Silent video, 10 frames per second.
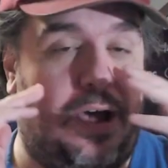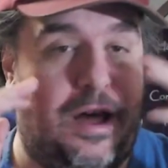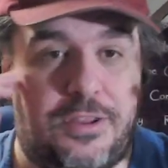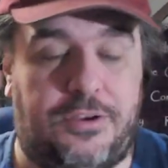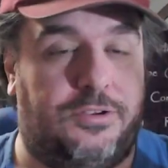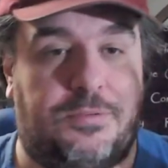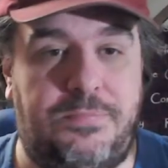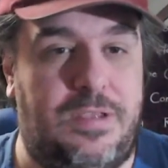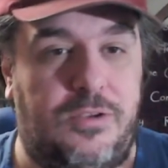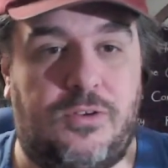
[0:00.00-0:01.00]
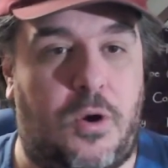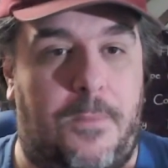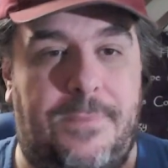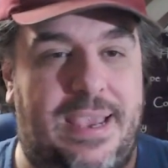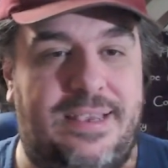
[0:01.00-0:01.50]
other
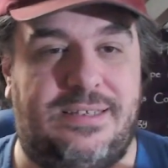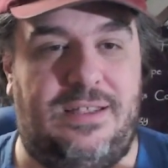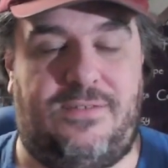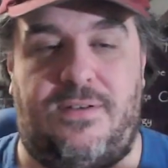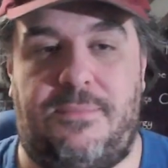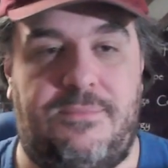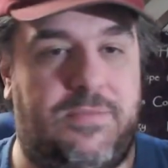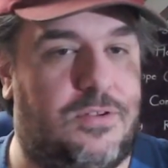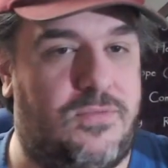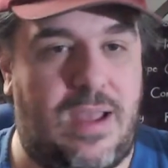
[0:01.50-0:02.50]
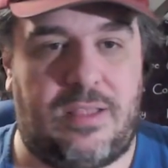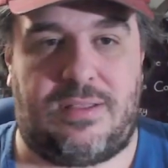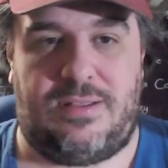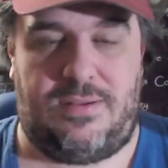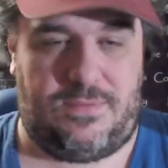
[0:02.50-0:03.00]
musical pieces from
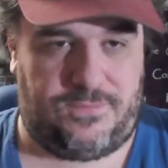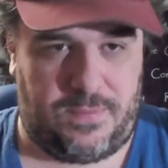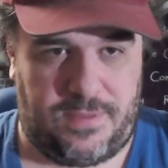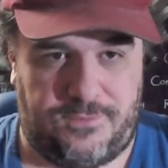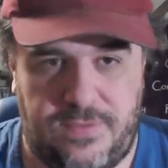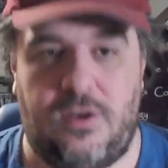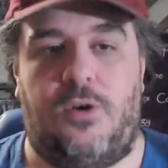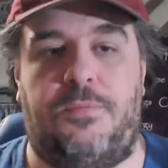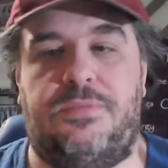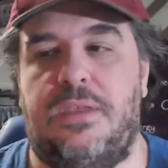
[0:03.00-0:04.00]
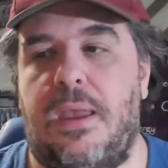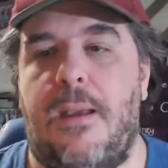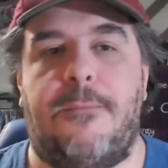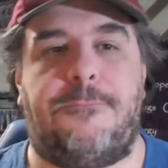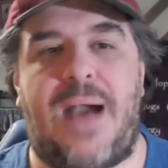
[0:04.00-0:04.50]
the films.
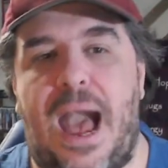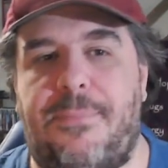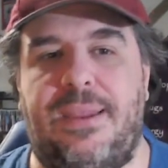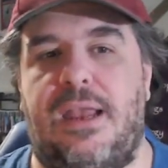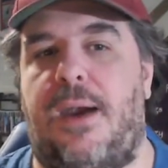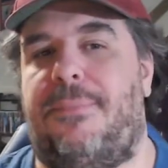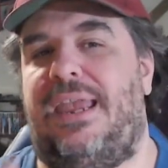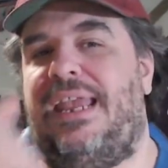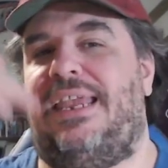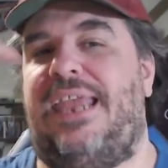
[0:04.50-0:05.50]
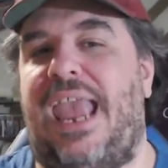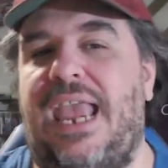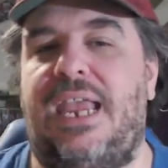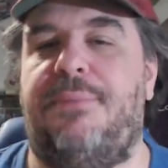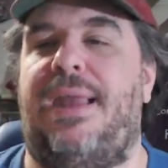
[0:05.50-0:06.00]
popping up in
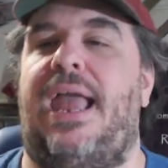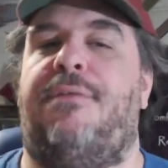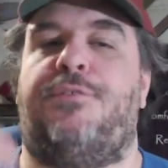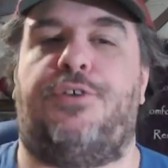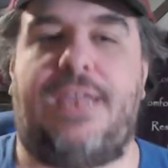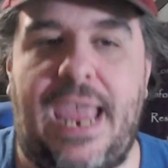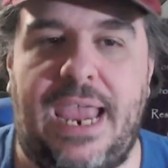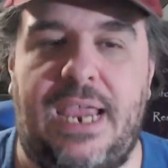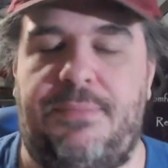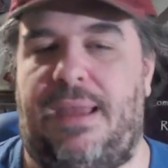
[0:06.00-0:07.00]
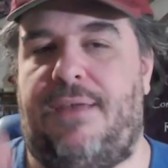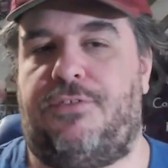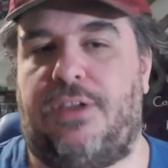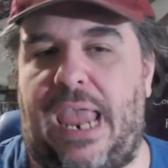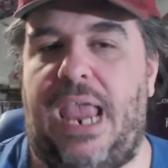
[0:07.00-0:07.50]
game after game
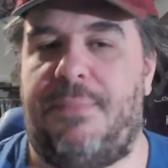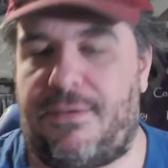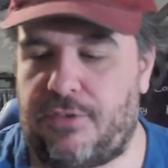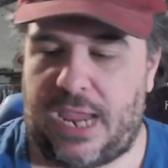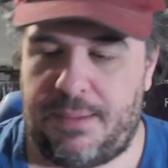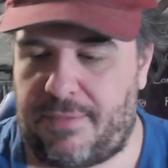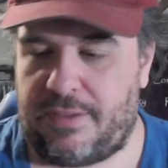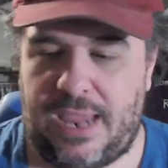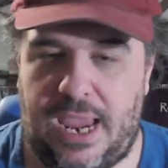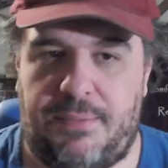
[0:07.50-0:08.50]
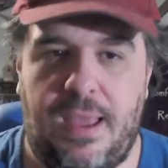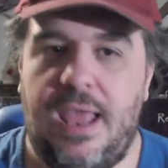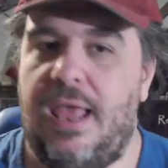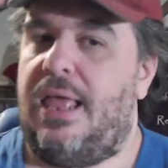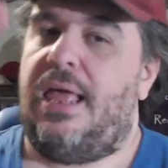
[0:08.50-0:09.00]
after game after game after game.
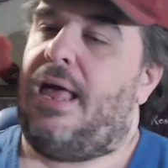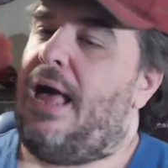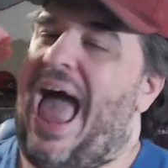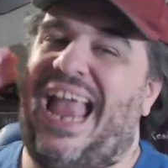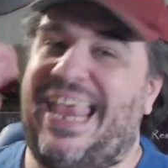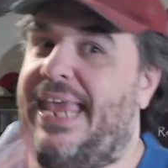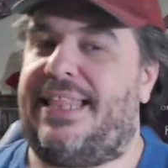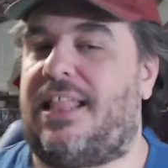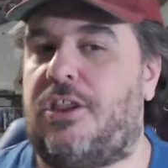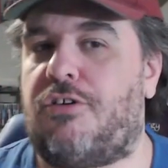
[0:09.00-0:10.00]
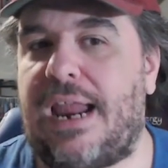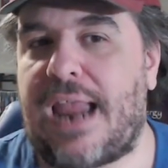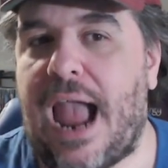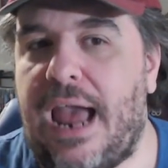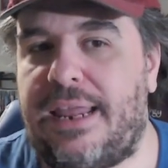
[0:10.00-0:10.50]
I get it that they're
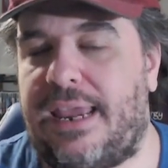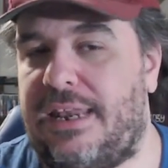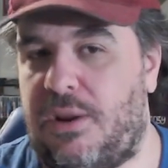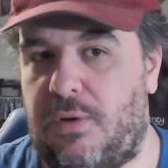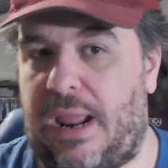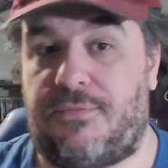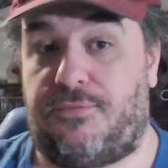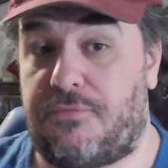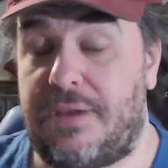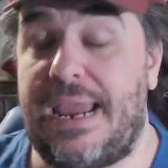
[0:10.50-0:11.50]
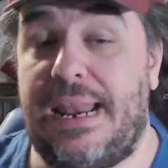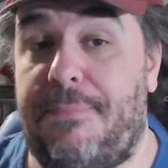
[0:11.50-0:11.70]
iconic and they were like really